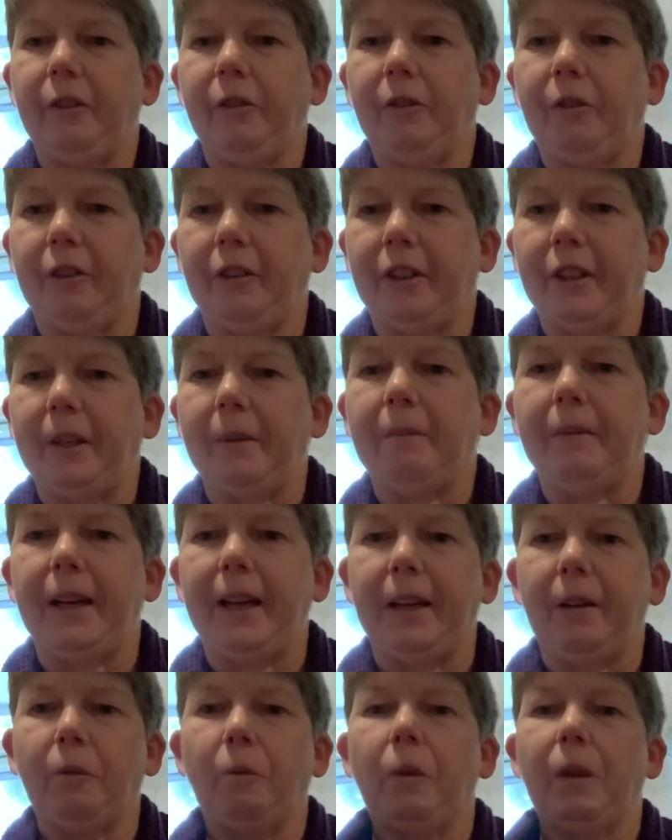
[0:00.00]
order to
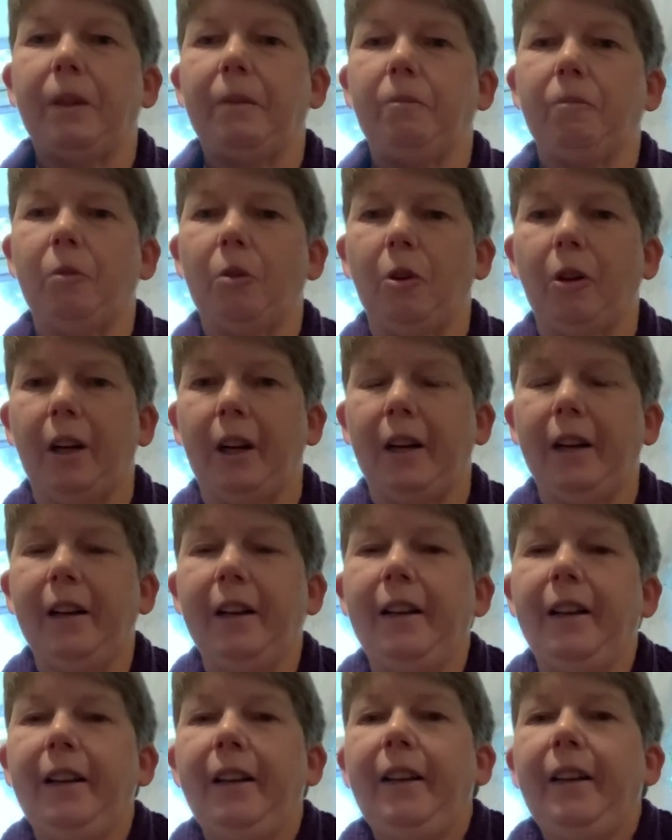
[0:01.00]
make one more,
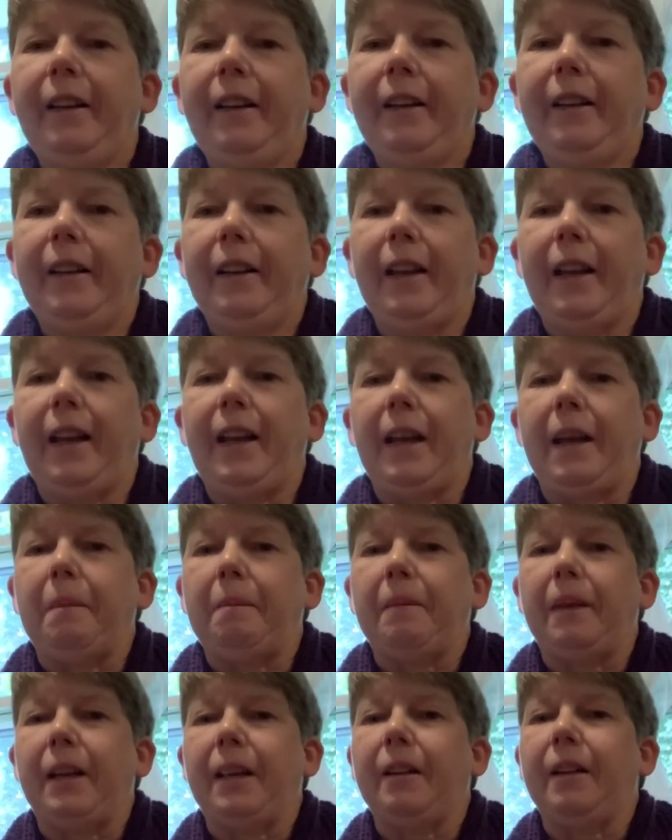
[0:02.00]
and
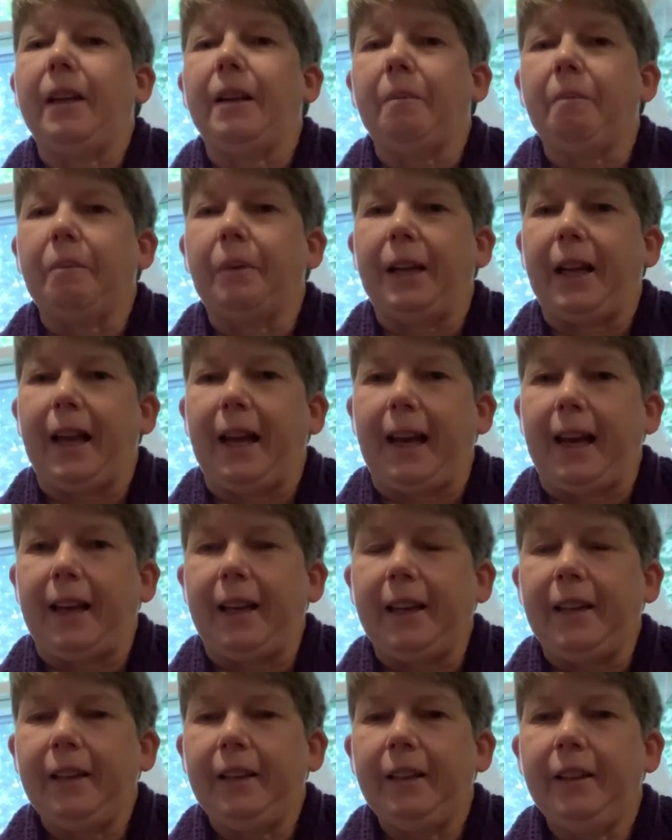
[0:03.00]
I'm in
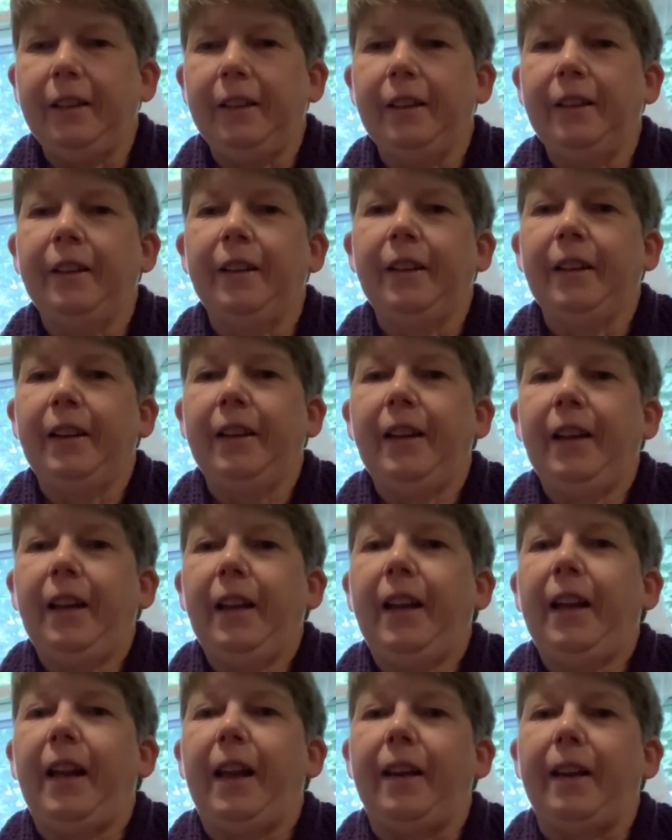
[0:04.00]
black,
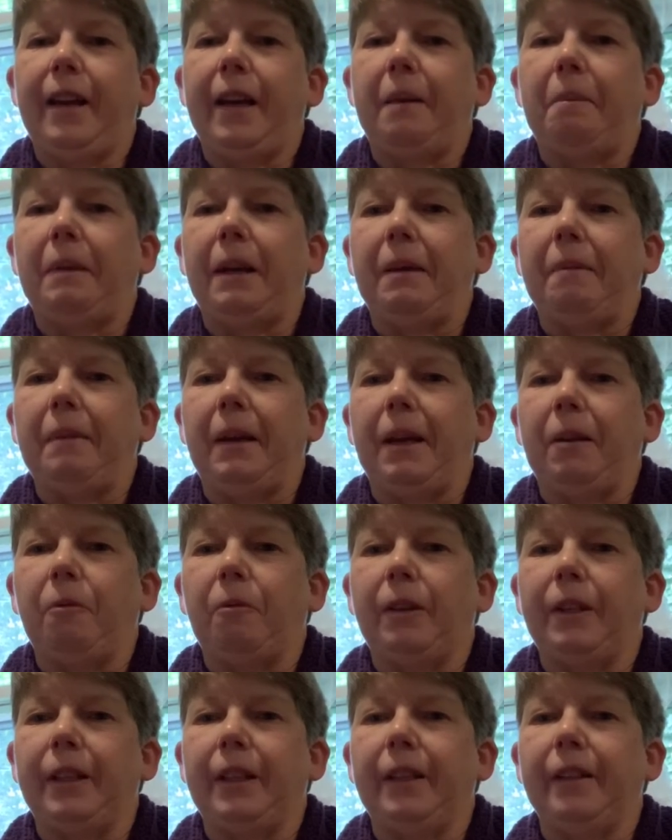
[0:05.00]
and then I might make
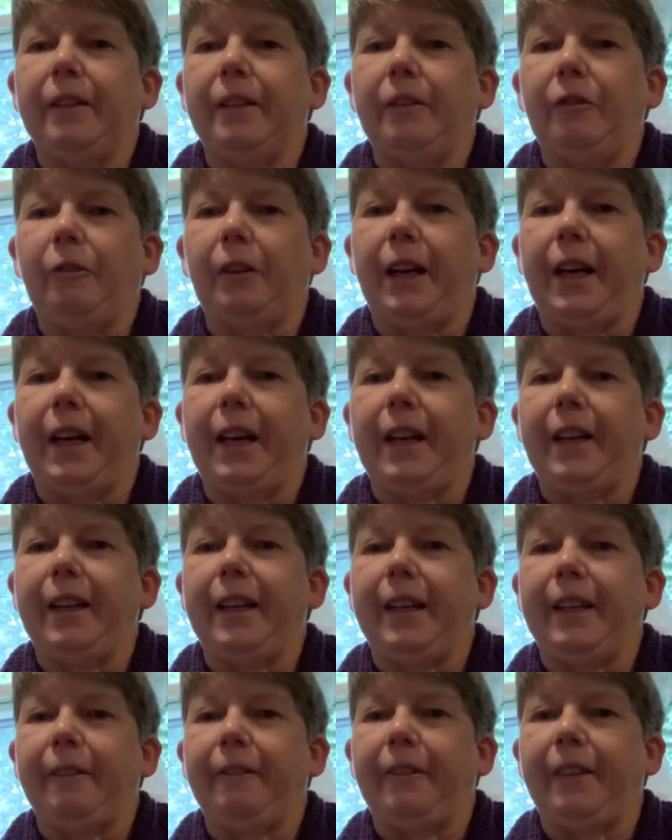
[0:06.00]
one in gray and
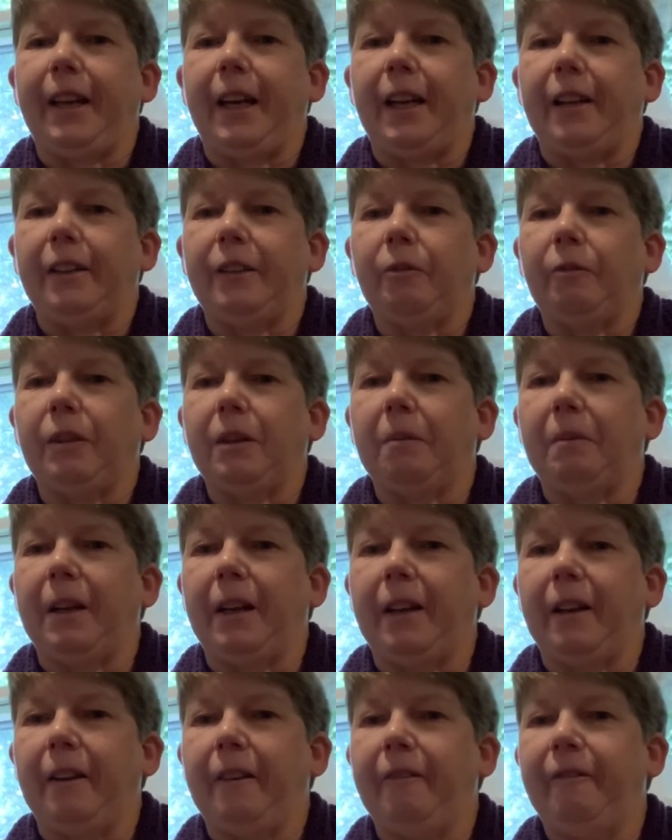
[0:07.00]
gift that to one of
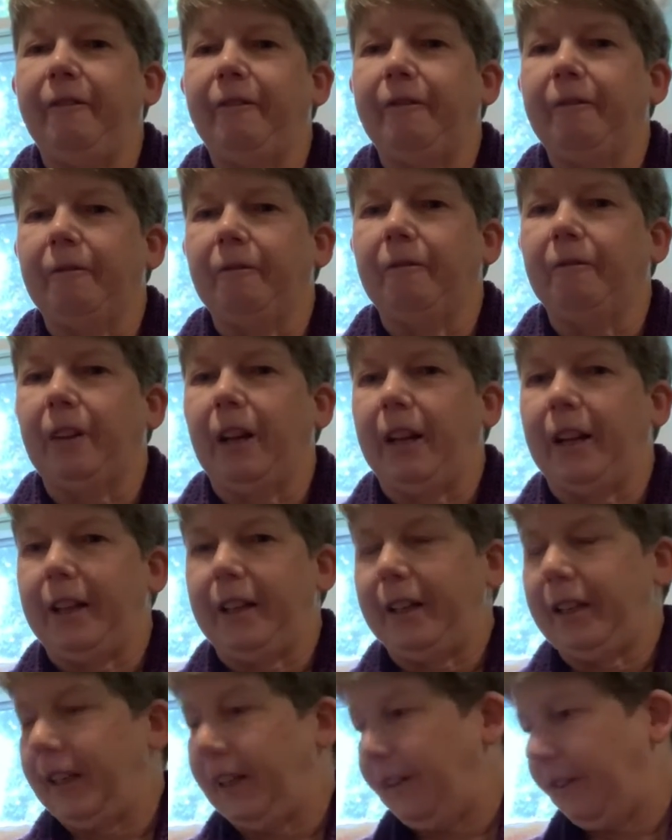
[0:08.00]
my
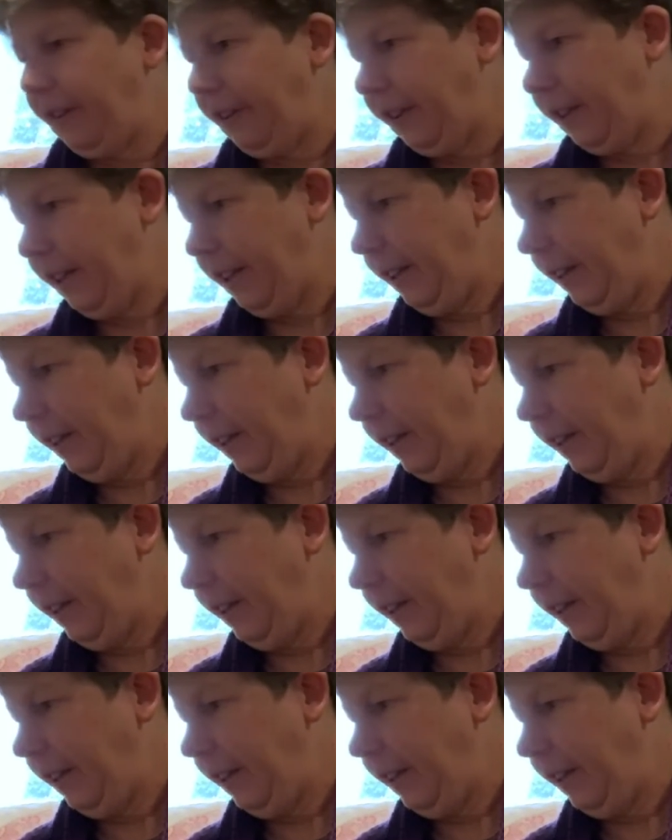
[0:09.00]
relatives.